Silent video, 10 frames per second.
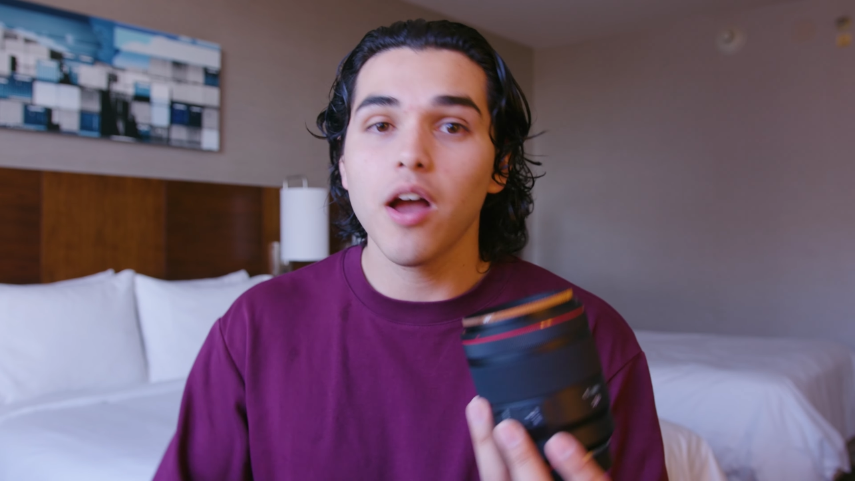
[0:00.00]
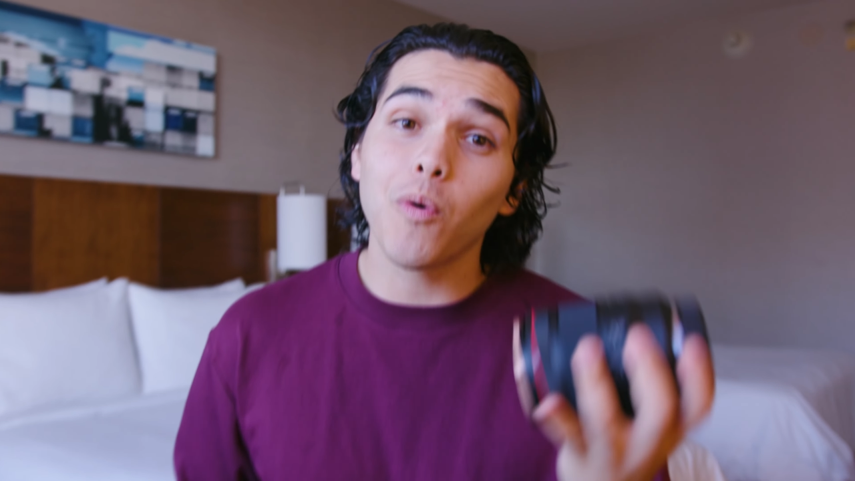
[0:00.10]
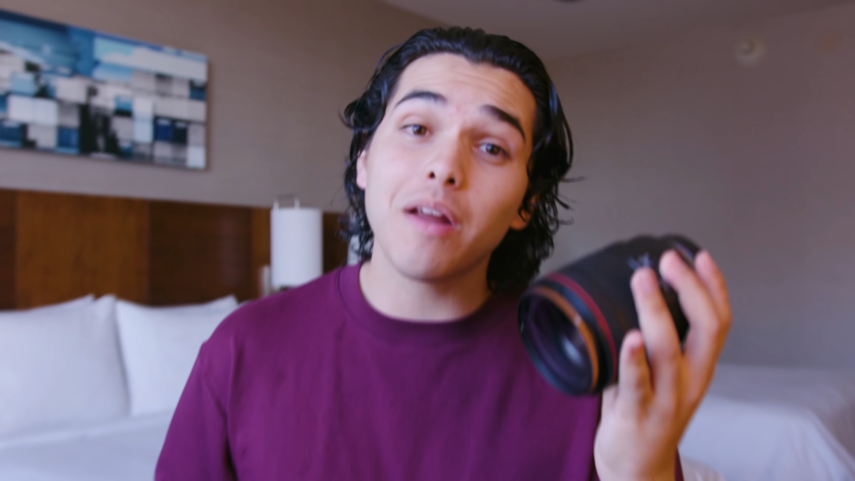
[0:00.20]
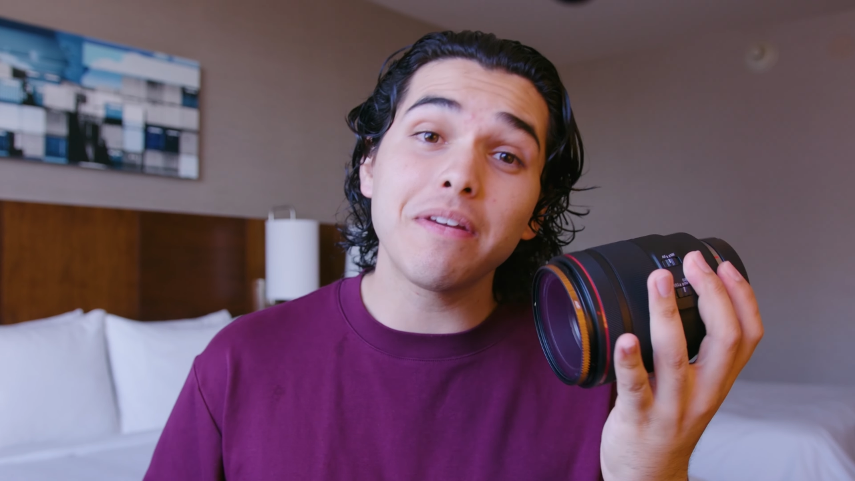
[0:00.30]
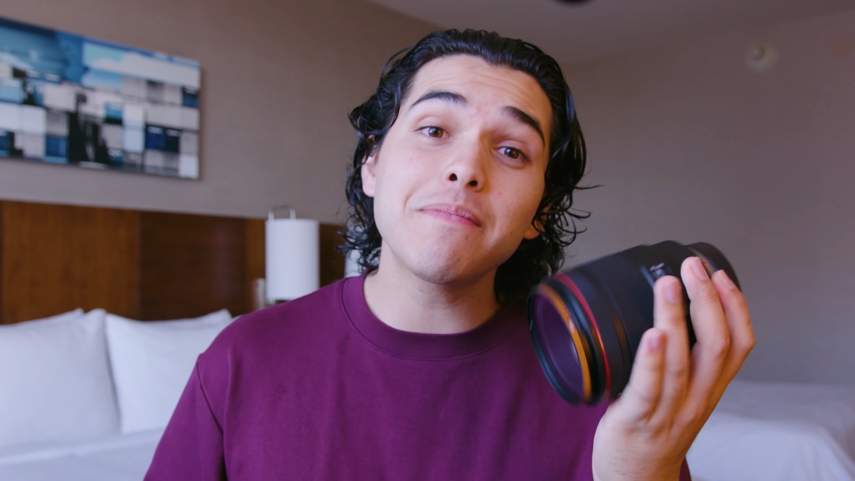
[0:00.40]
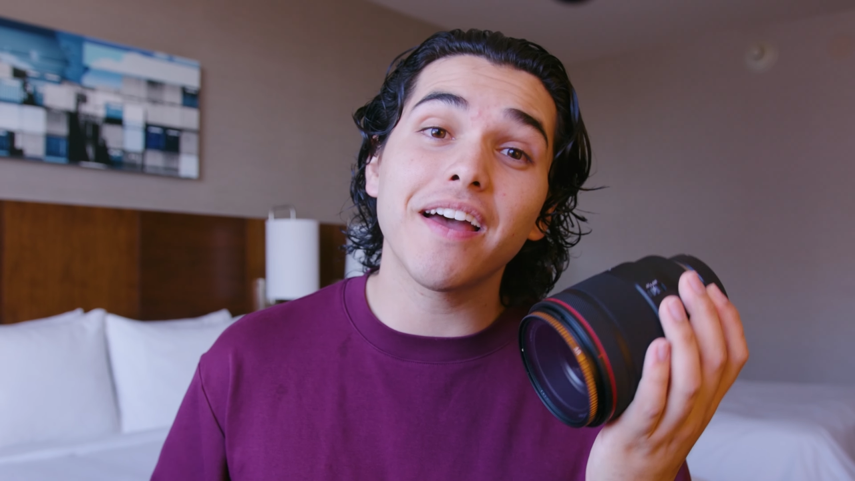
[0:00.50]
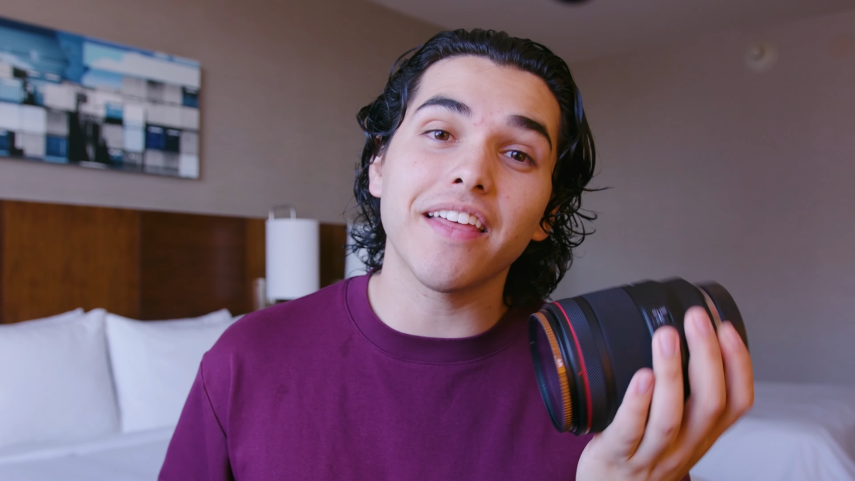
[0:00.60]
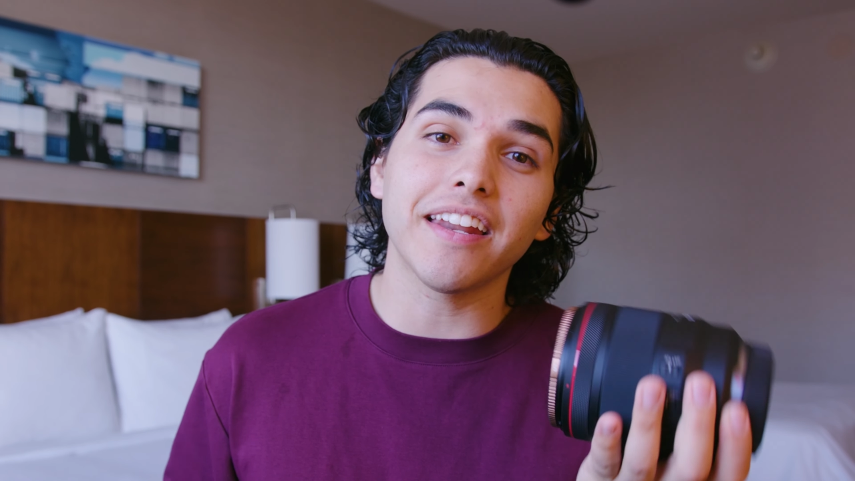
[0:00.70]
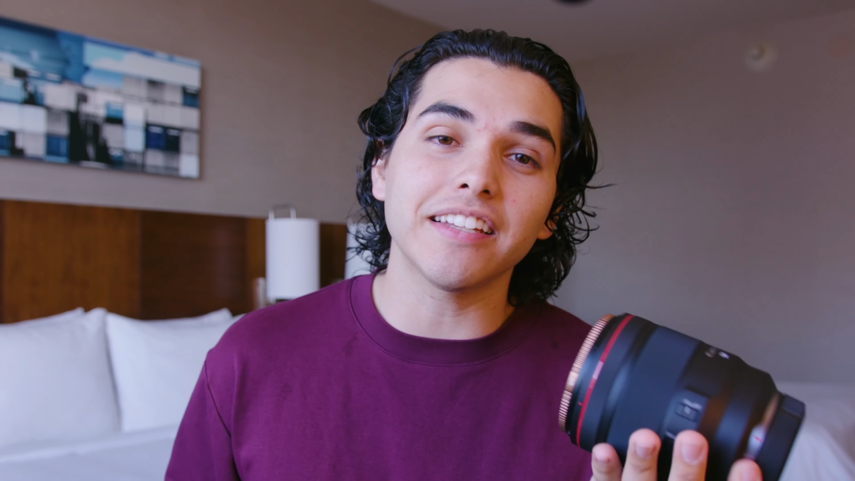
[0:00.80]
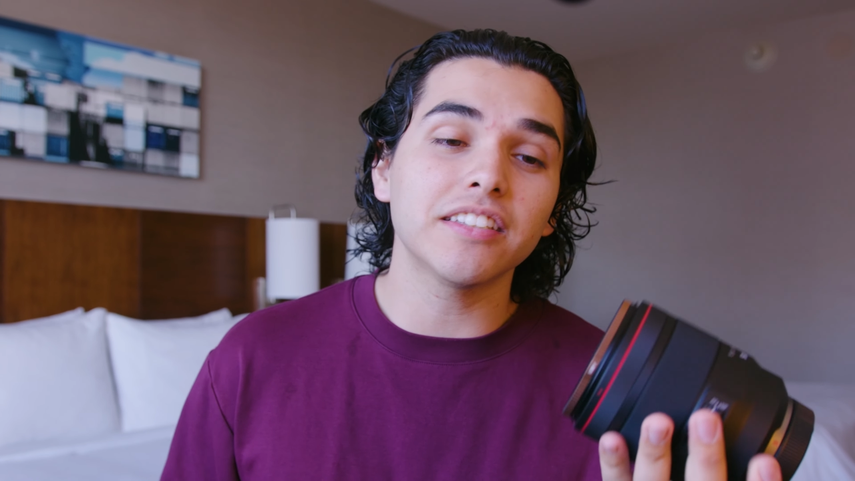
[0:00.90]
What I mean by
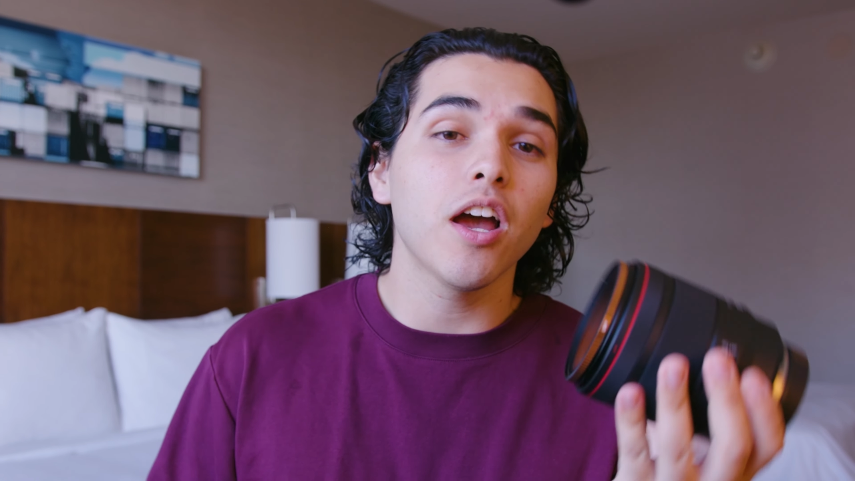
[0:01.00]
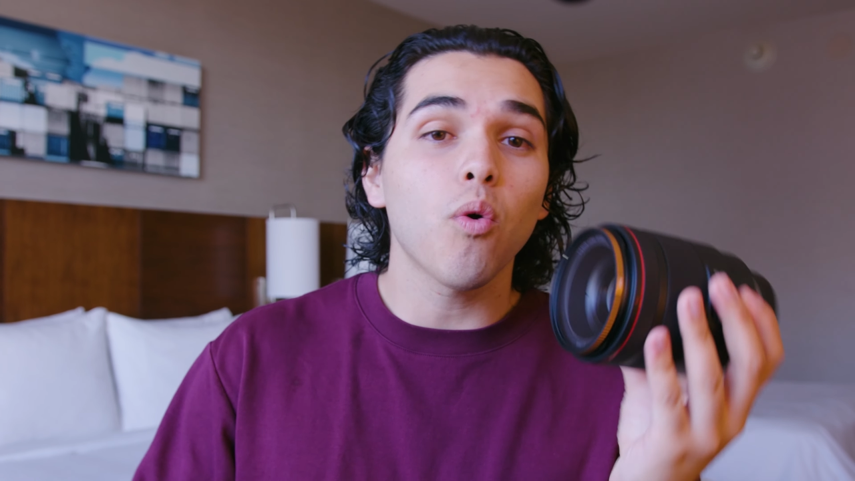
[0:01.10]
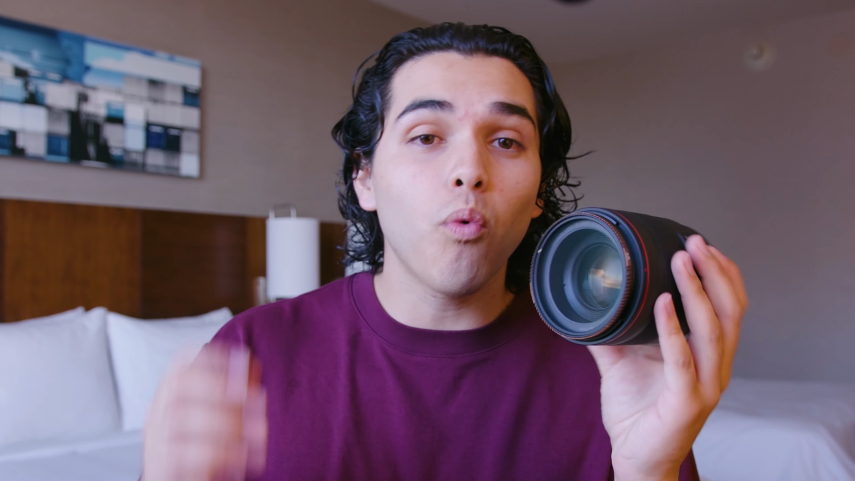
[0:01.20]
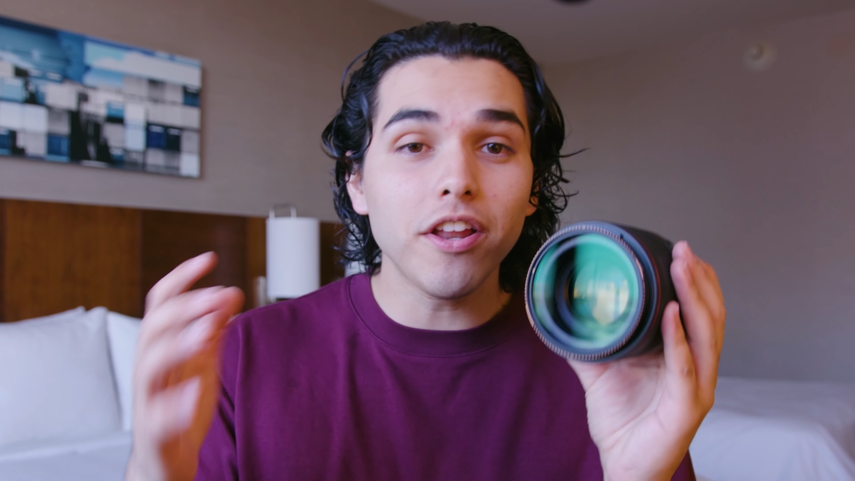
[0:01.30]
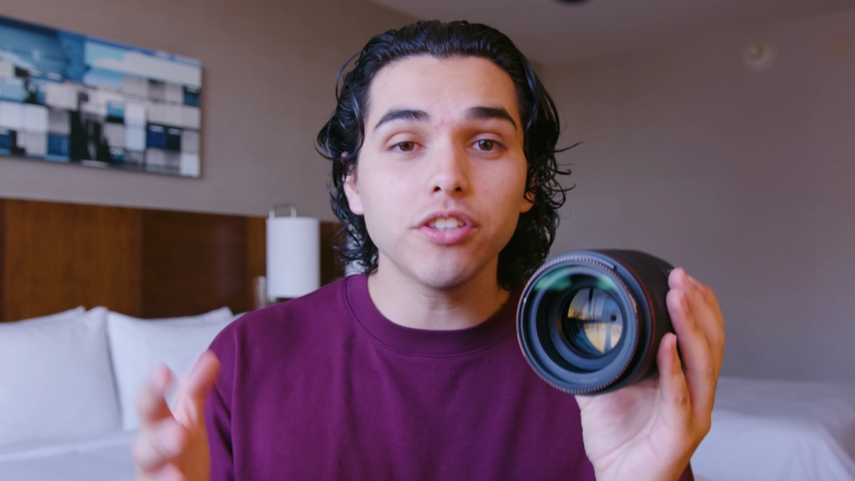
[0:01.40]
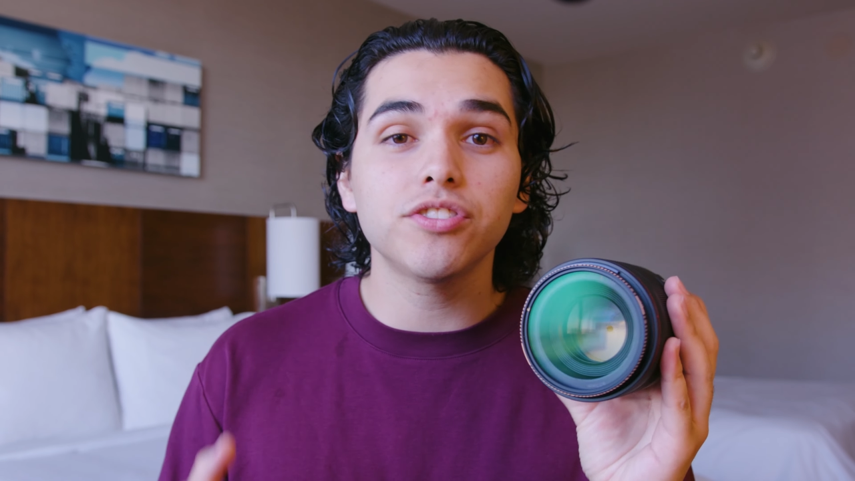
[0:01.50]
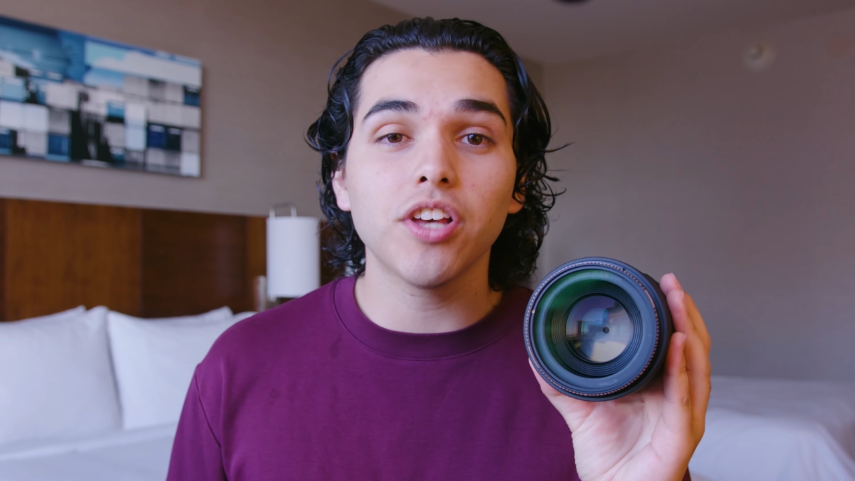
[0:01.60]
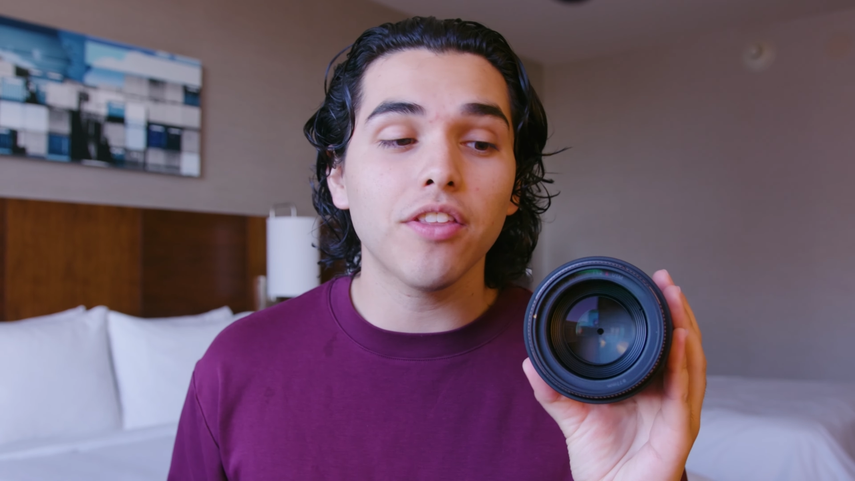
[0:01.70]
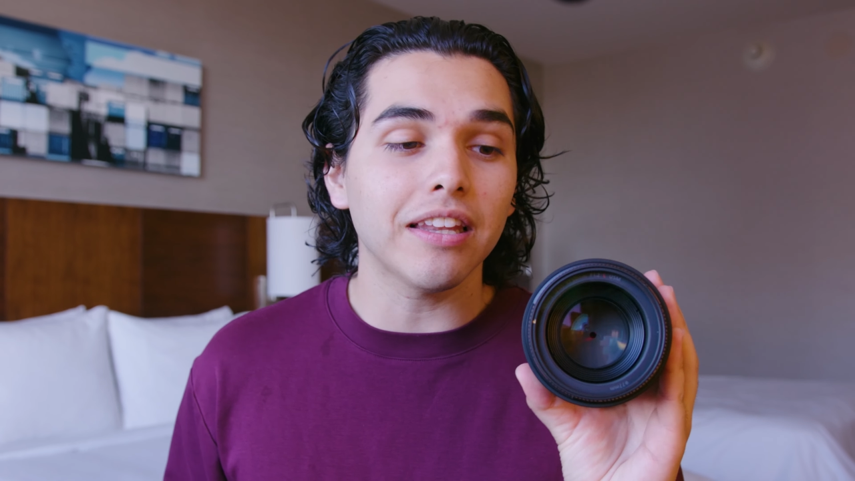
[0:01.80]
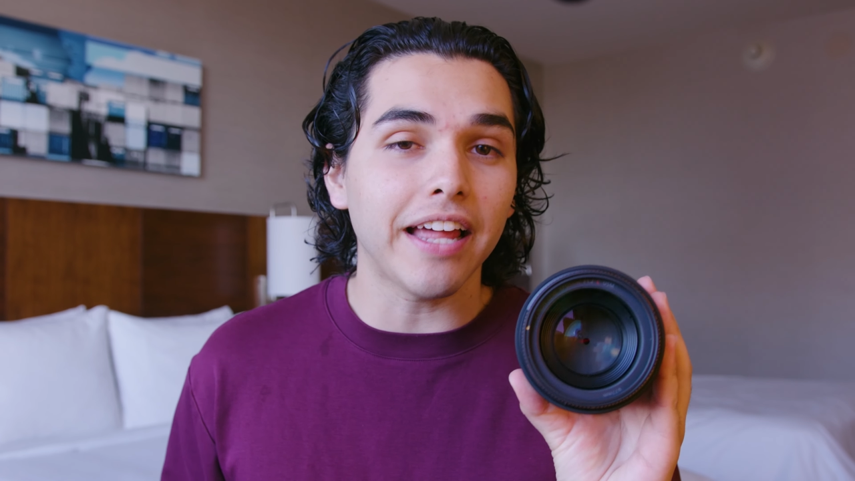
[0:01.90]
that is, when you
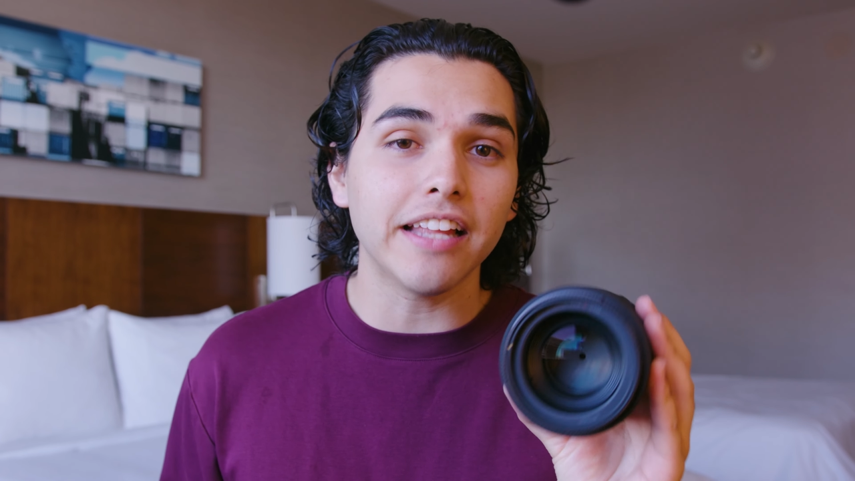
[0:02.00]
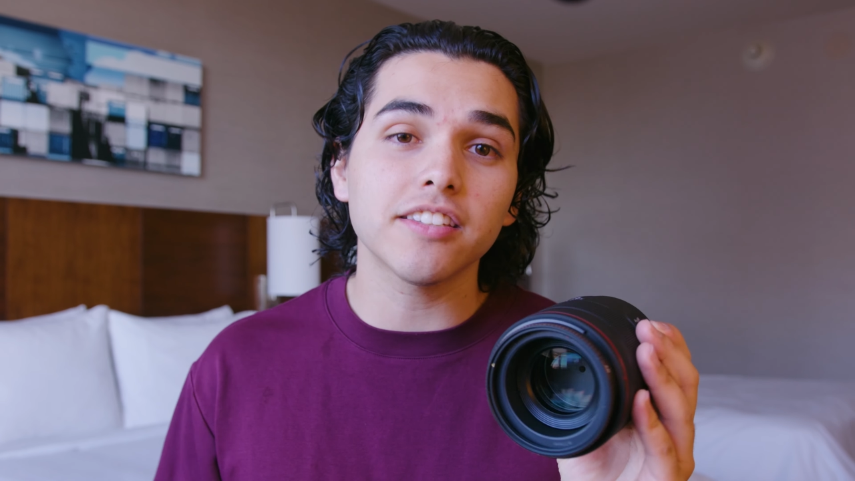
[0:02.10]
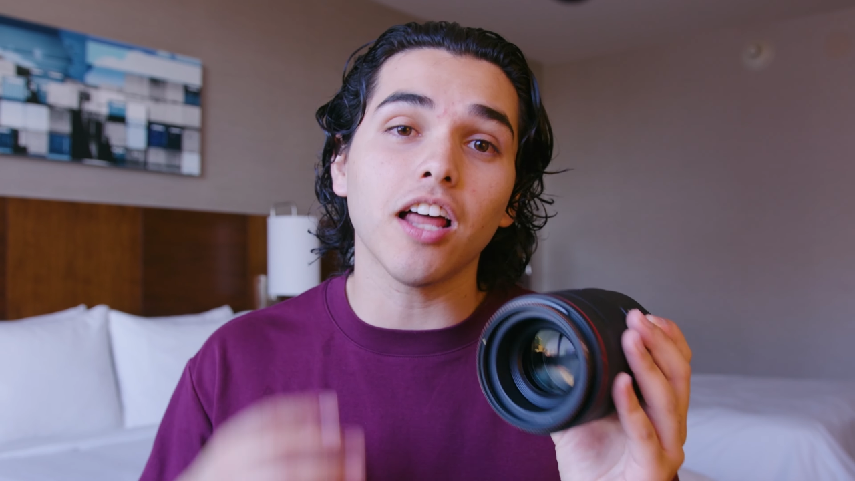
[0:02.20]
sell the lens,